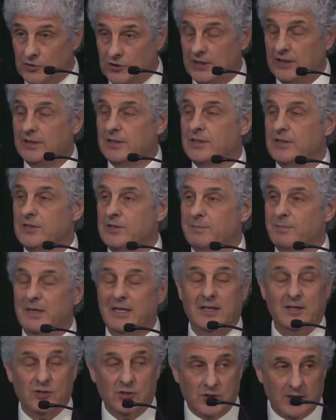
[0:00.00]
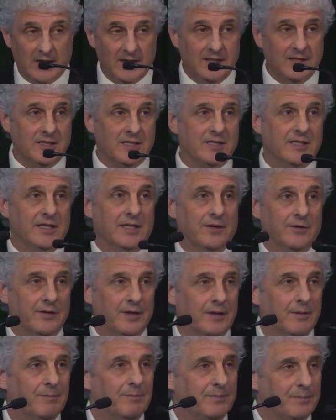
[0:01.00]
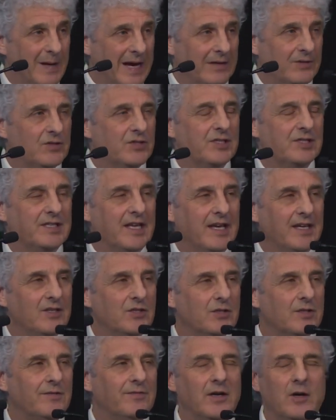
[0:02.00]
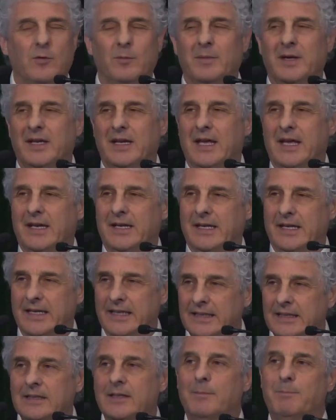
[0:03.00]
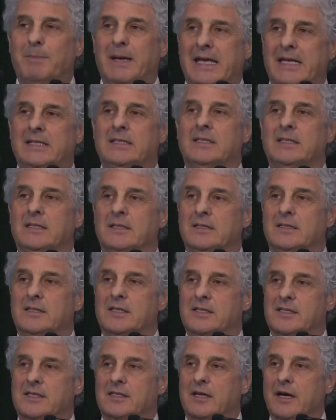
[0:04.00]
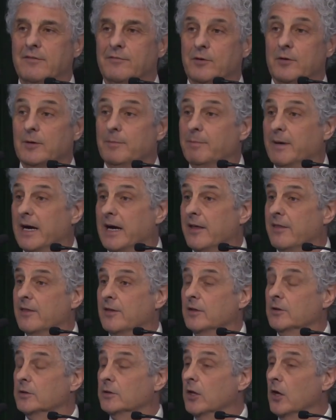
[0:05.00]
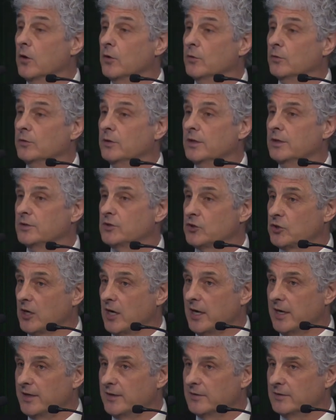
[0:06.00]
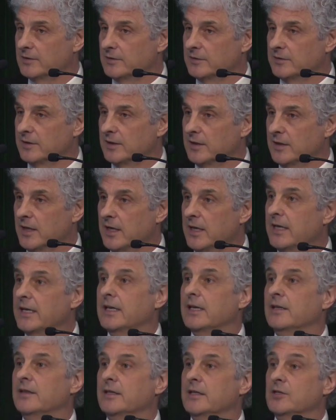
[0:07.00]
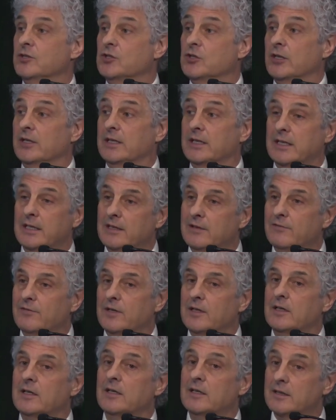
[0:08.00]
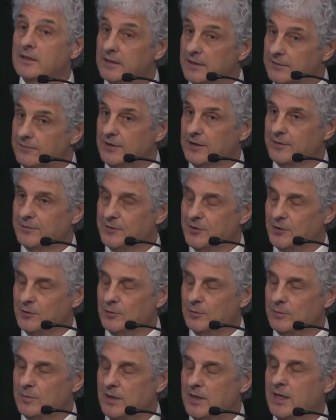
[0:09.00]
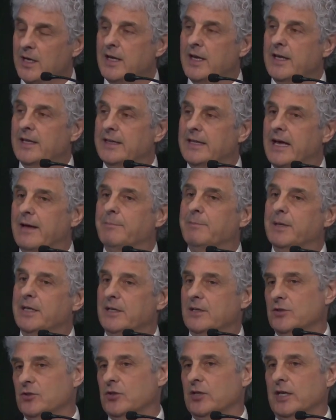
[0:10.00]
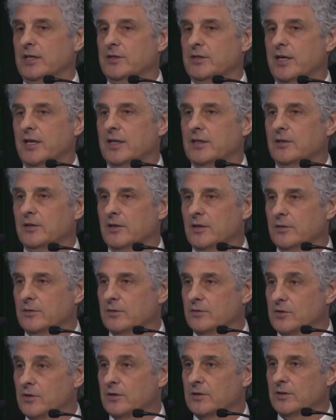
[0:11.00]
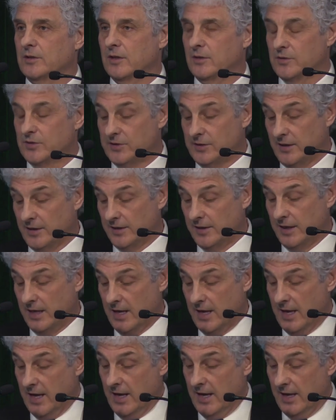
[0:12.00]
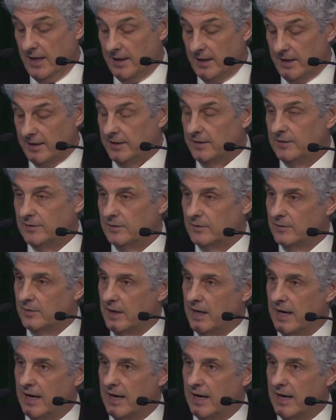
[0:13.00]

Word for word: genius Piaget's theory about stage development and independent discovery by the lone child in the Geneva living room? that Piaget note, took notes on. And I